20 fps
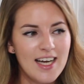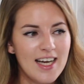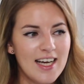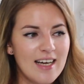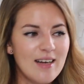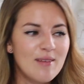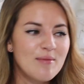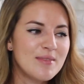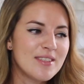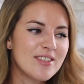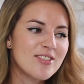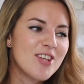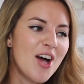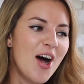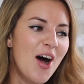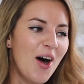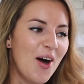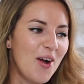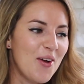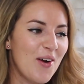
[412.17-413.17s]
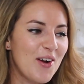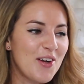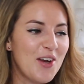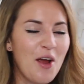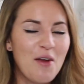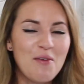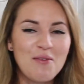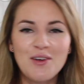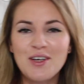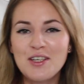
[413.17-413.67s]
Um, so I
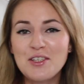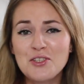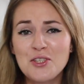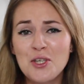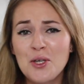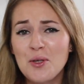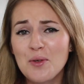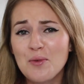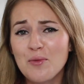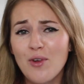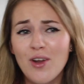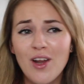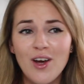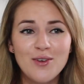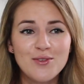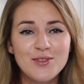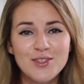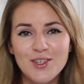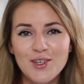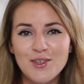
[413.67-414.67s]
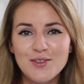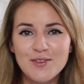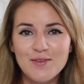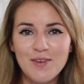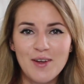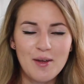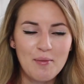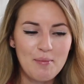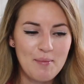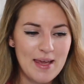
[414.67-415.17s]
don't like two loads and loads
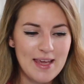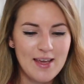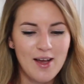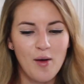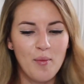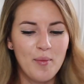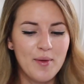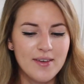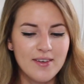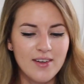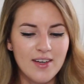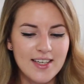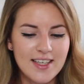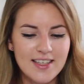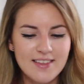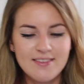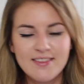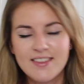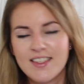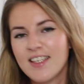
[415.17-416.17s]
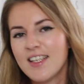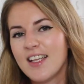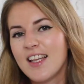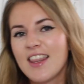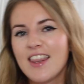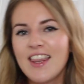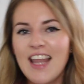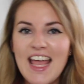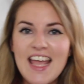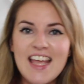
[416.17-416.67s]
of like makeup and like
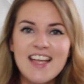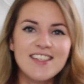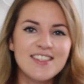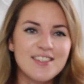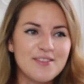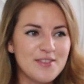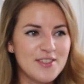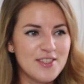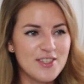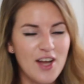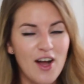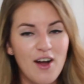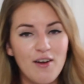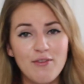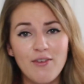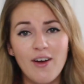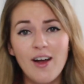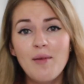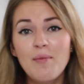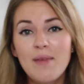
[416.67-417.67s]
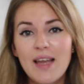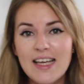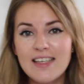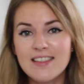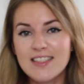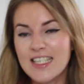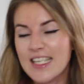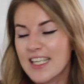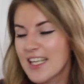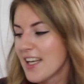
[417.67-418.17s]
layers of stuff. I'm
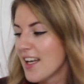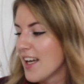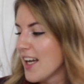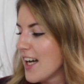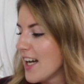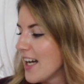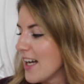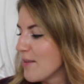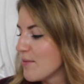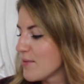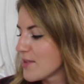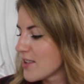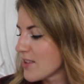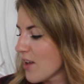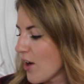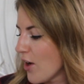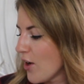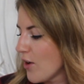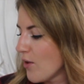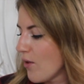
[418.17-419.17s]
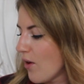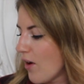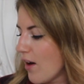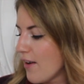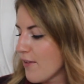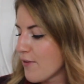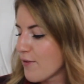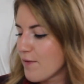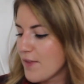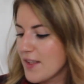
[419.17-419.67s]
lazy. Um, so
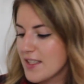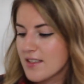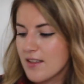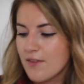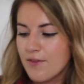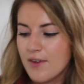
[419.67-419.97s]
I've this is